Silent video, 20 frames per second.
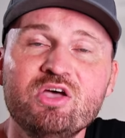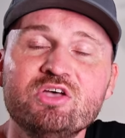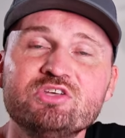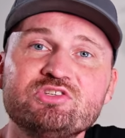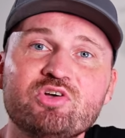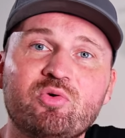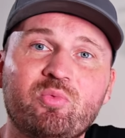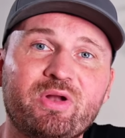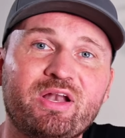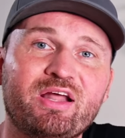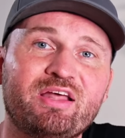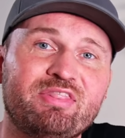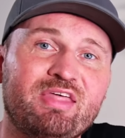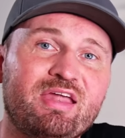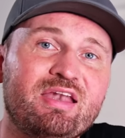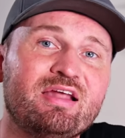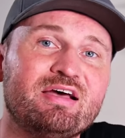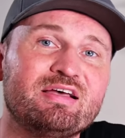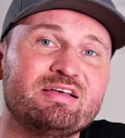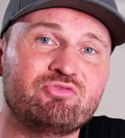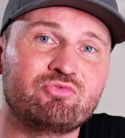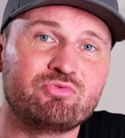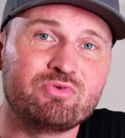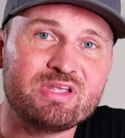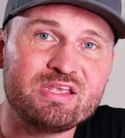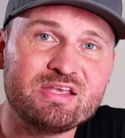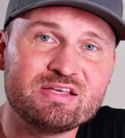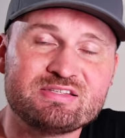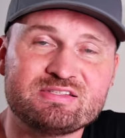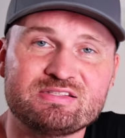So when I then
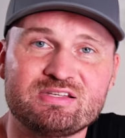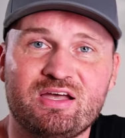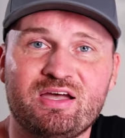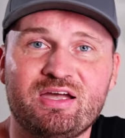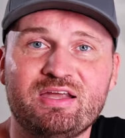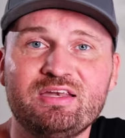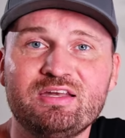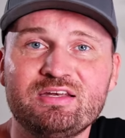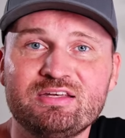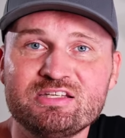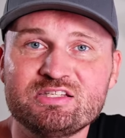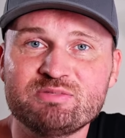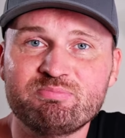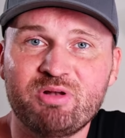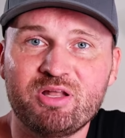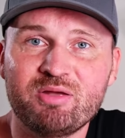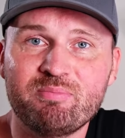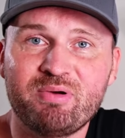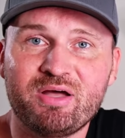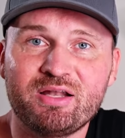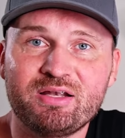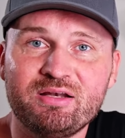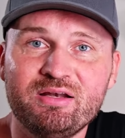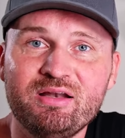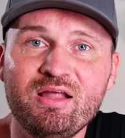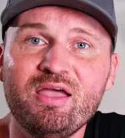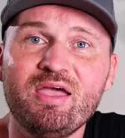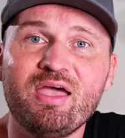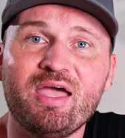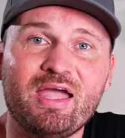reassign the display
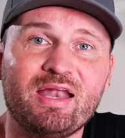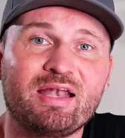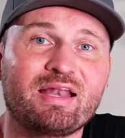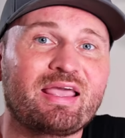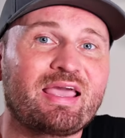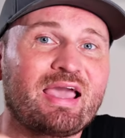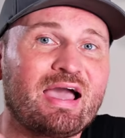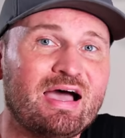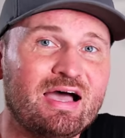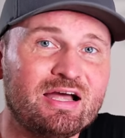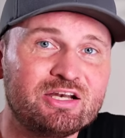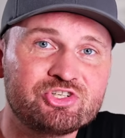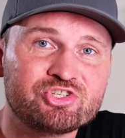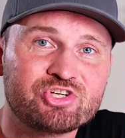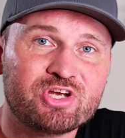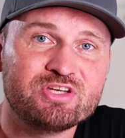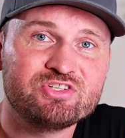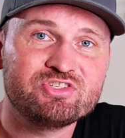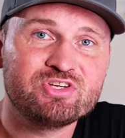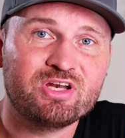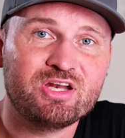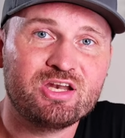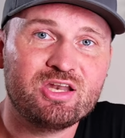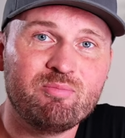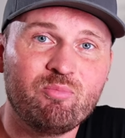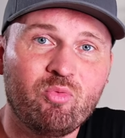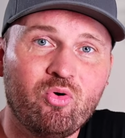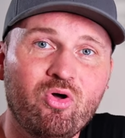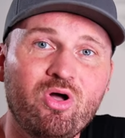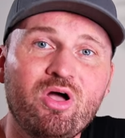button and can't change it
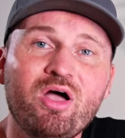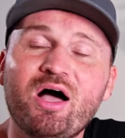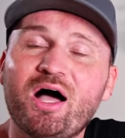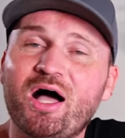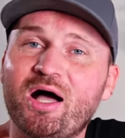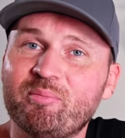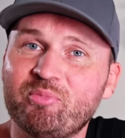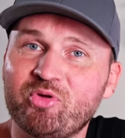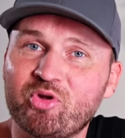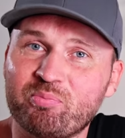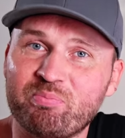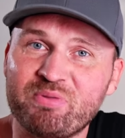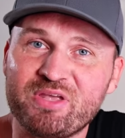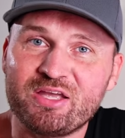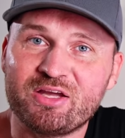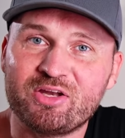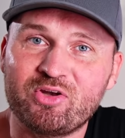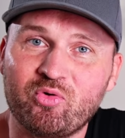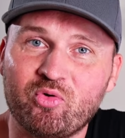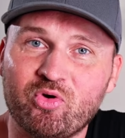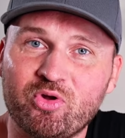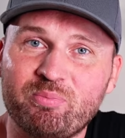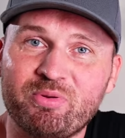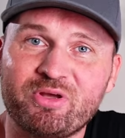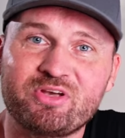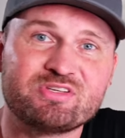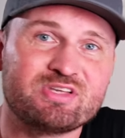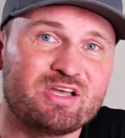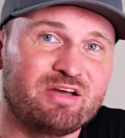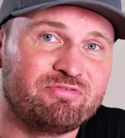anymore, I'm not being annoyed
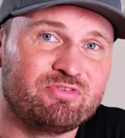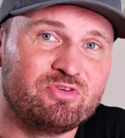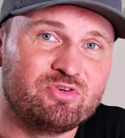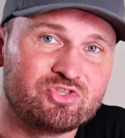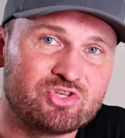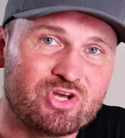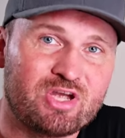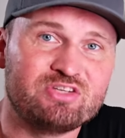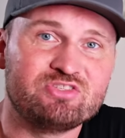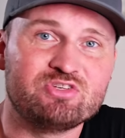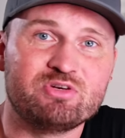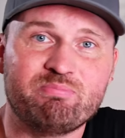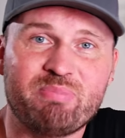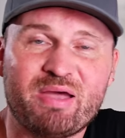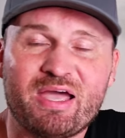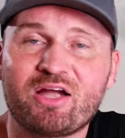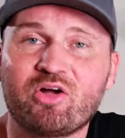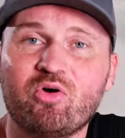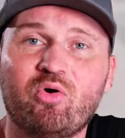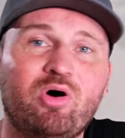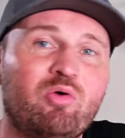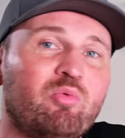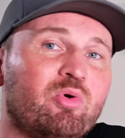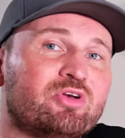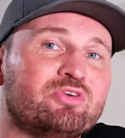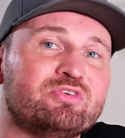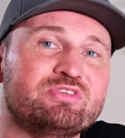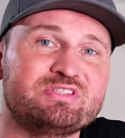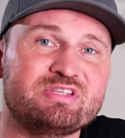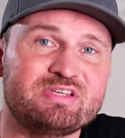because I have to change it back or I
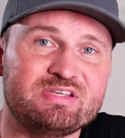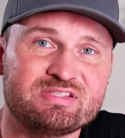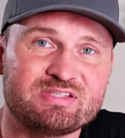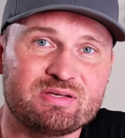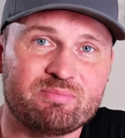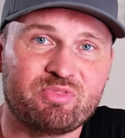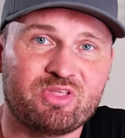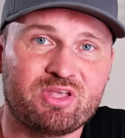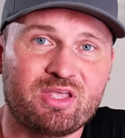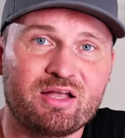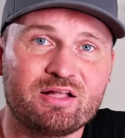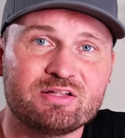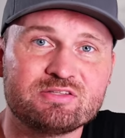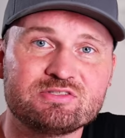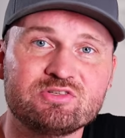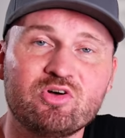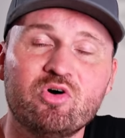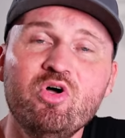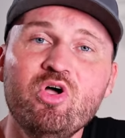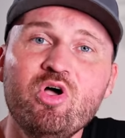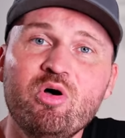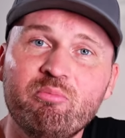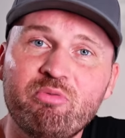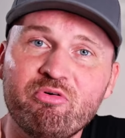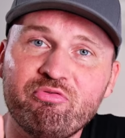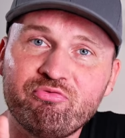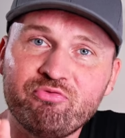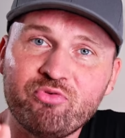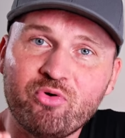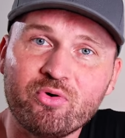want to see something else. So
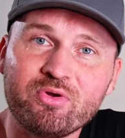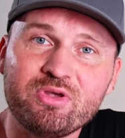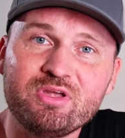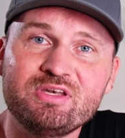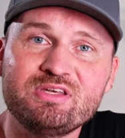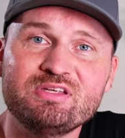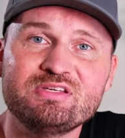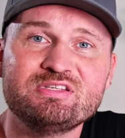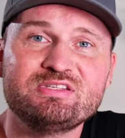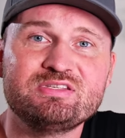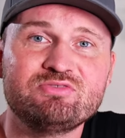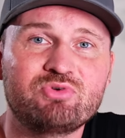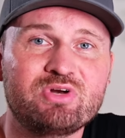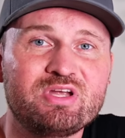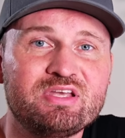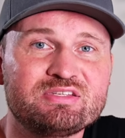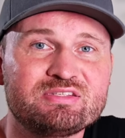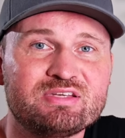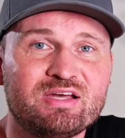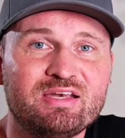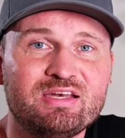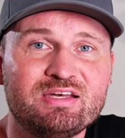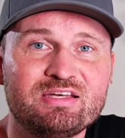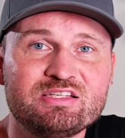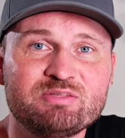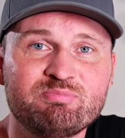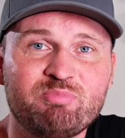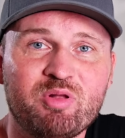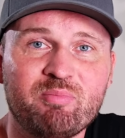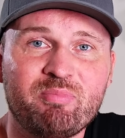before you reassign the
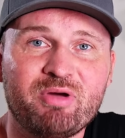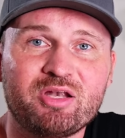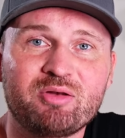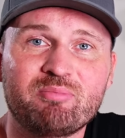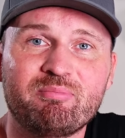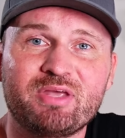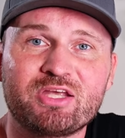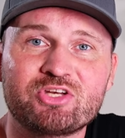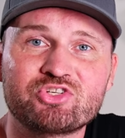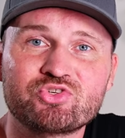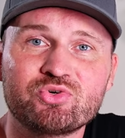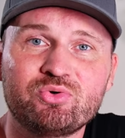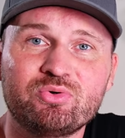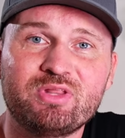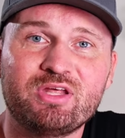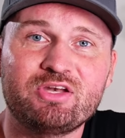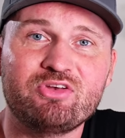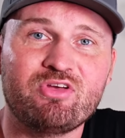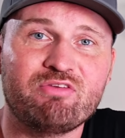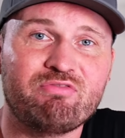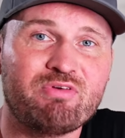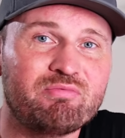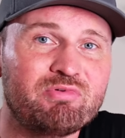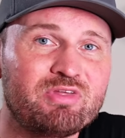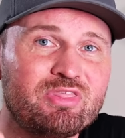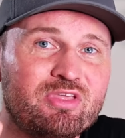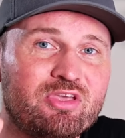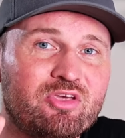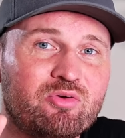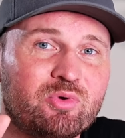display button, make sure that you have
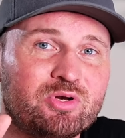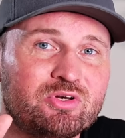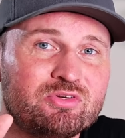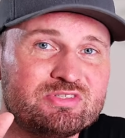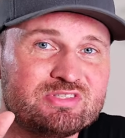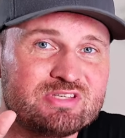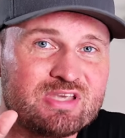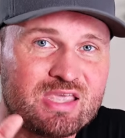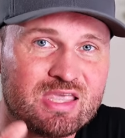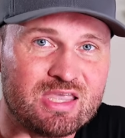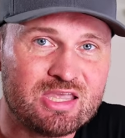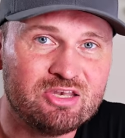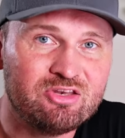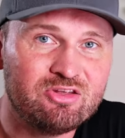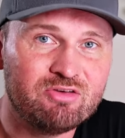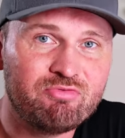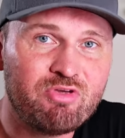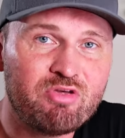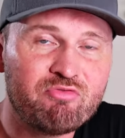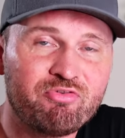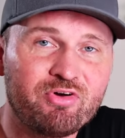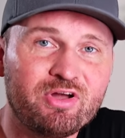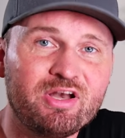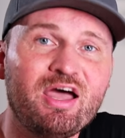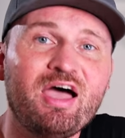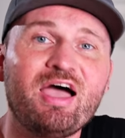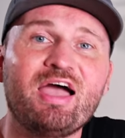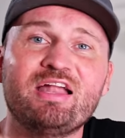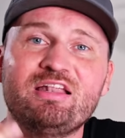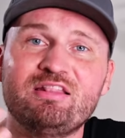everything you want to see in your
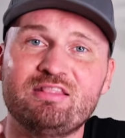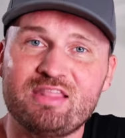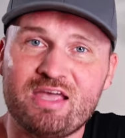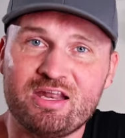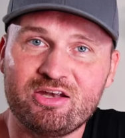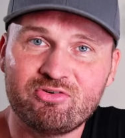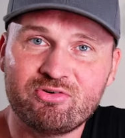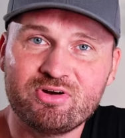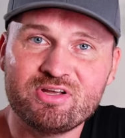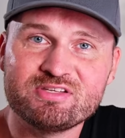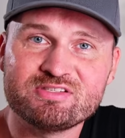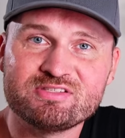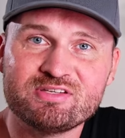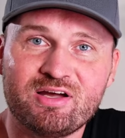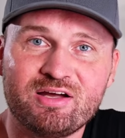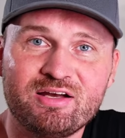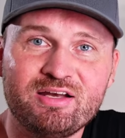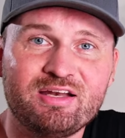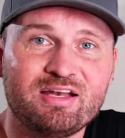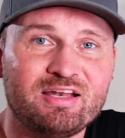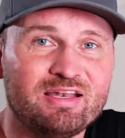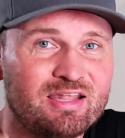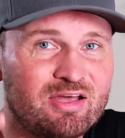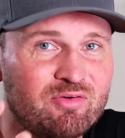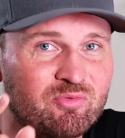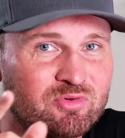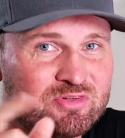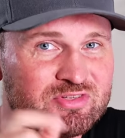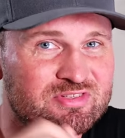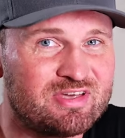viewfinder and then reassign it, and
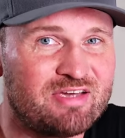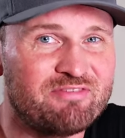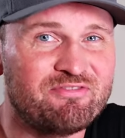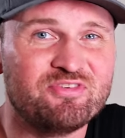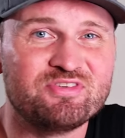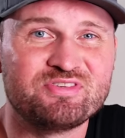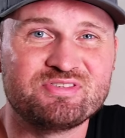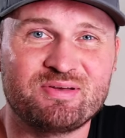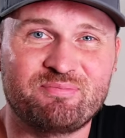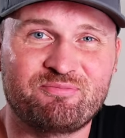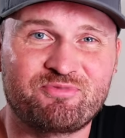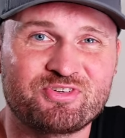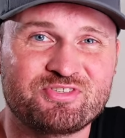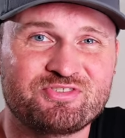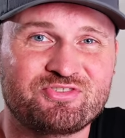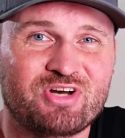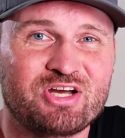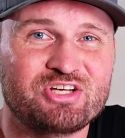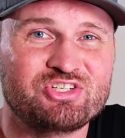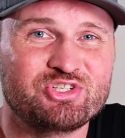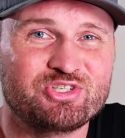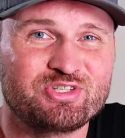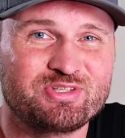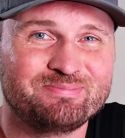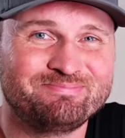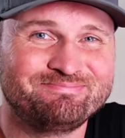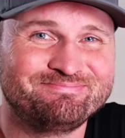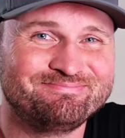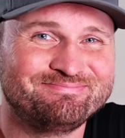that will save you some frustrations.